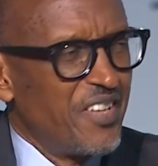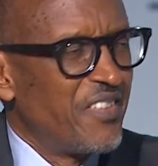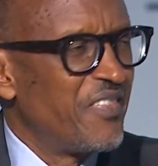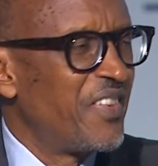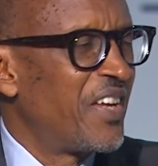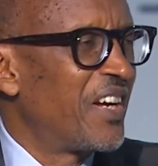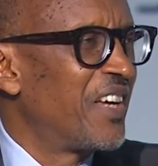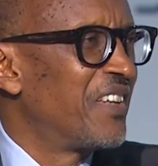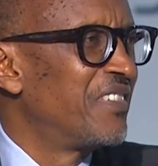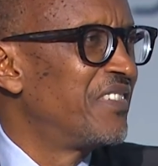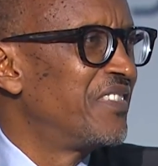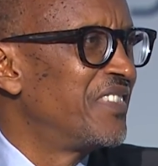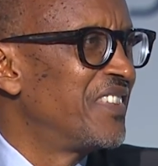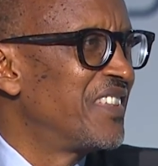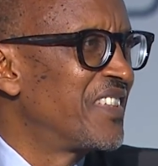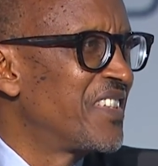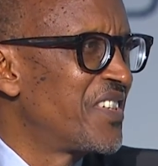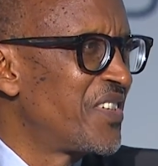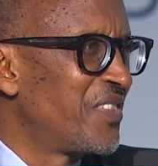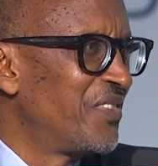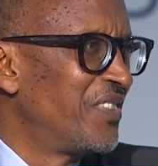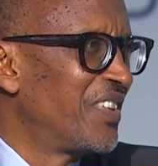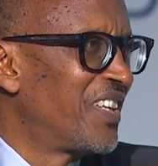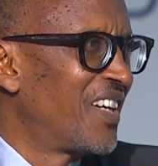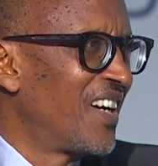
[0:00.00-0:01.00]
there are
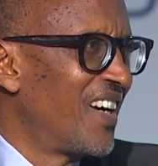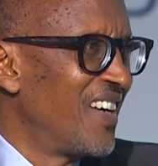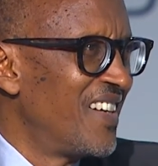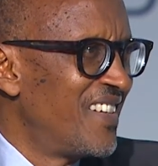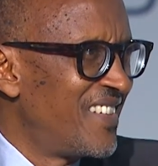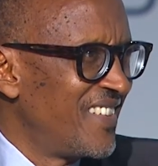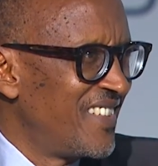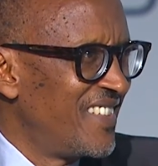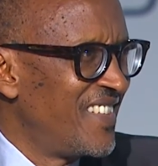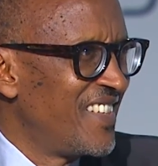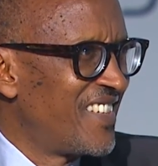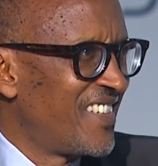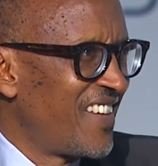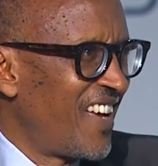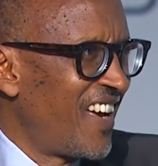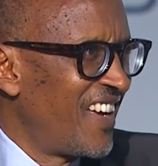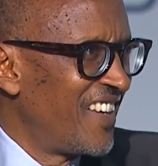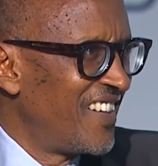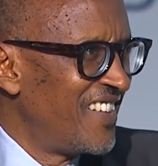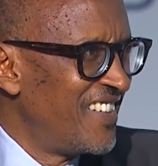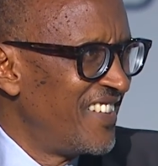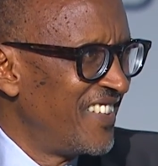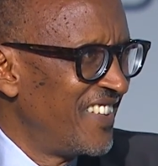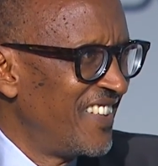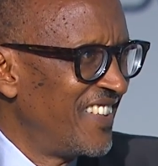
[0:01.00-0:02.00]
things you can't
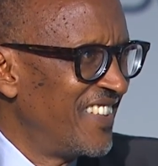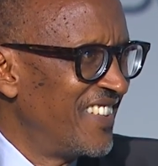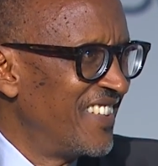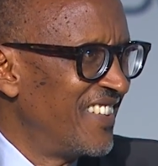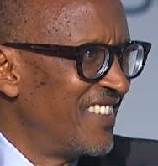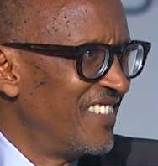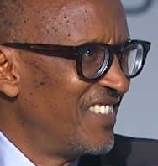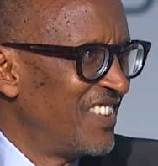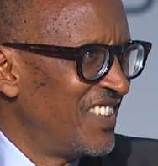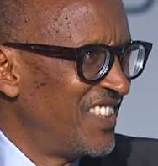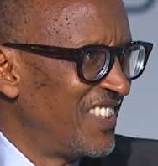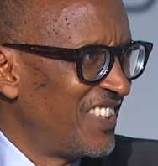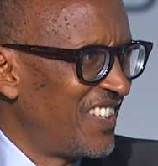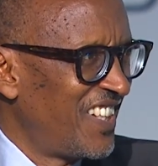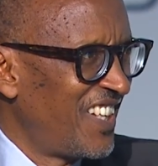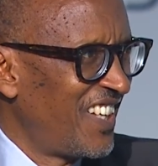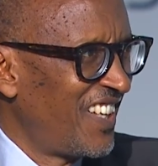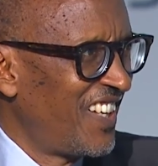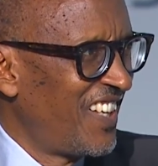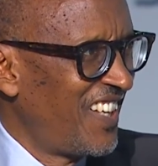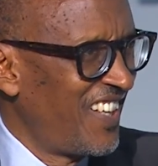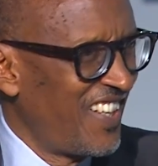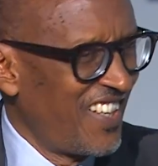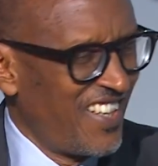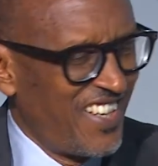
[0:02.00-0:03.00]
decide
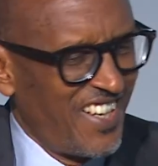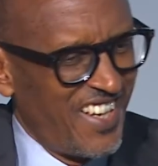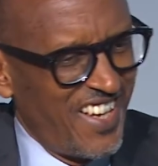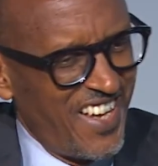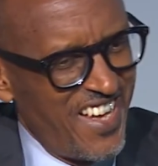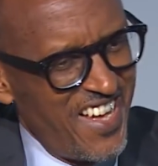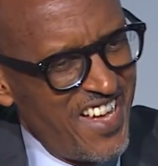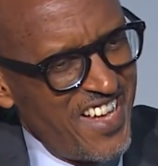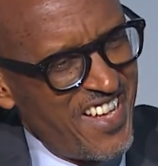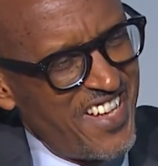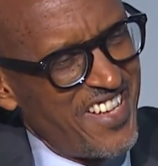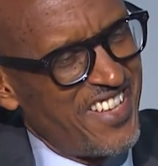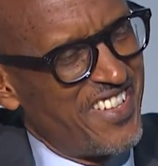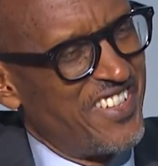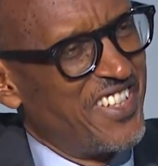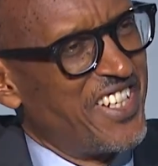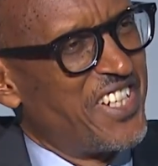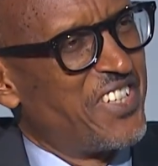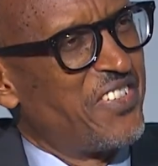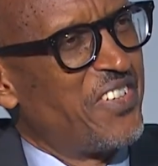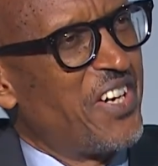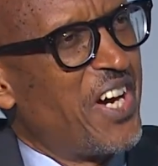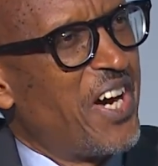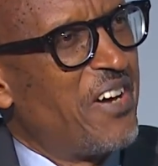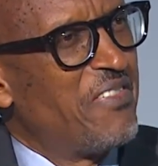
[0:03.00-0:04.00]

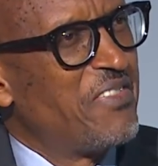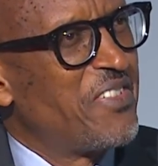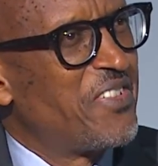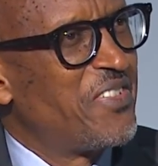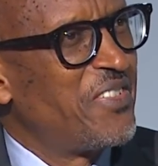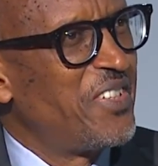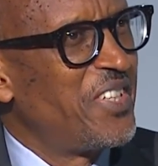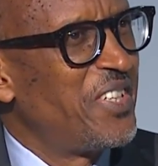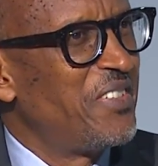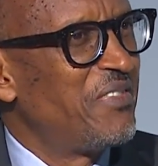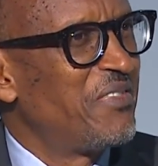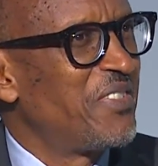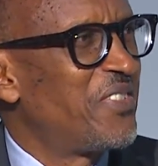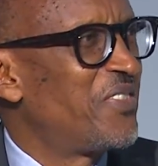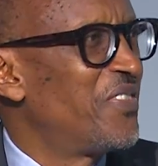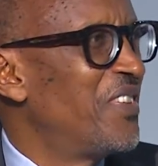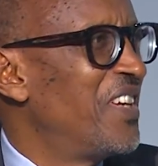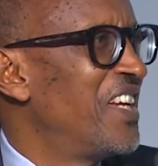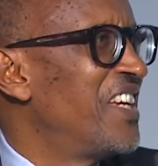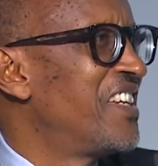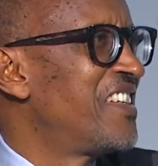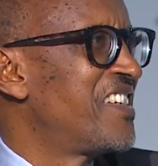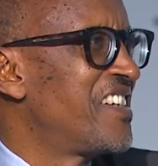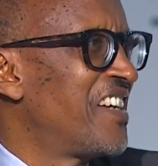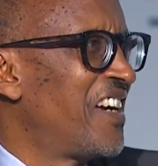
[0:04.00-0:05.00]
that you have to leave to
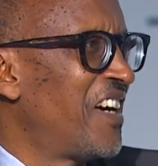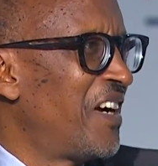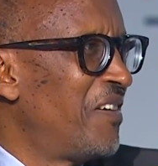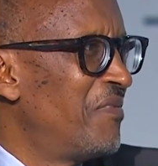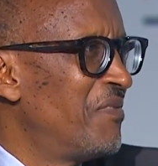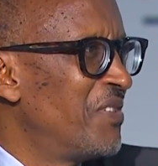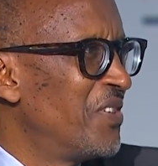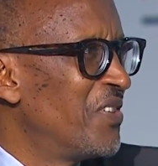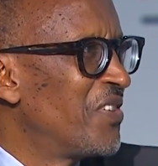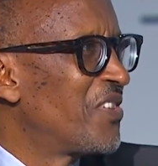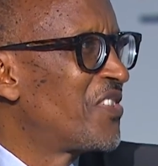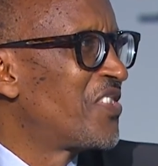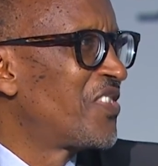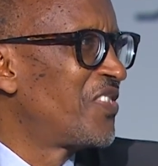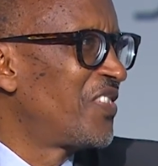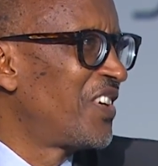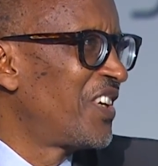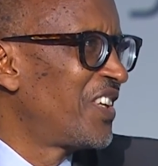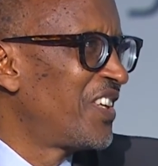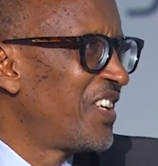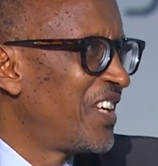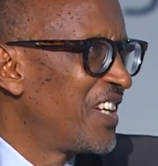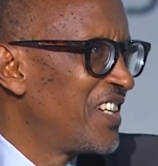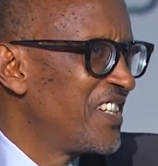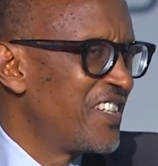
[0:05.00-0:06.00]
nature. I'm not sure
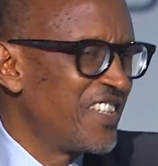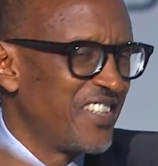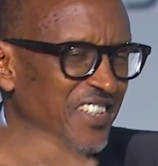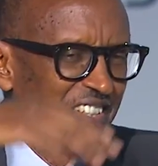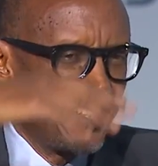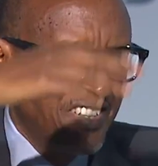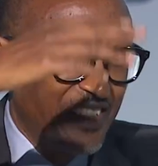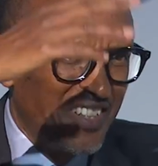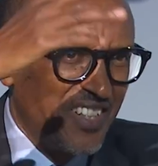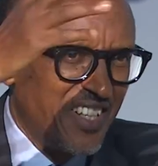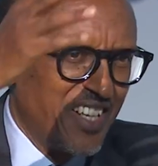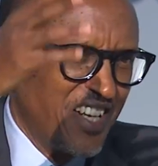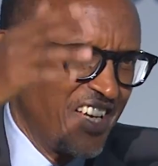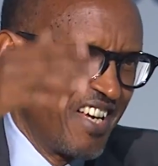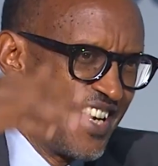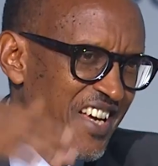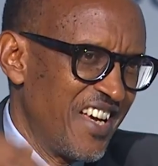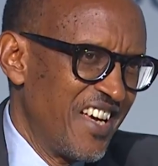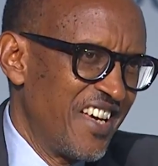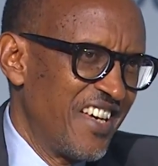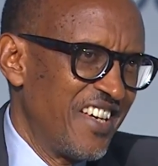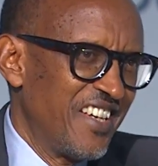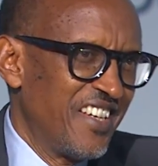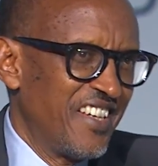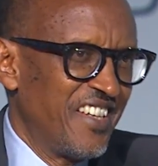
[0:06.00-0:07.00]
that
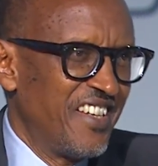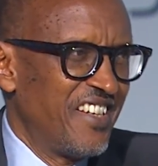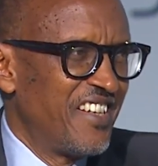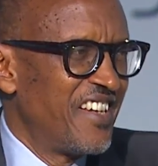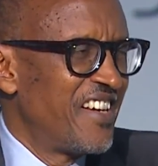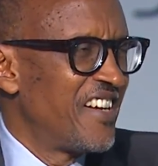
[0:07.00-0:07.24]
in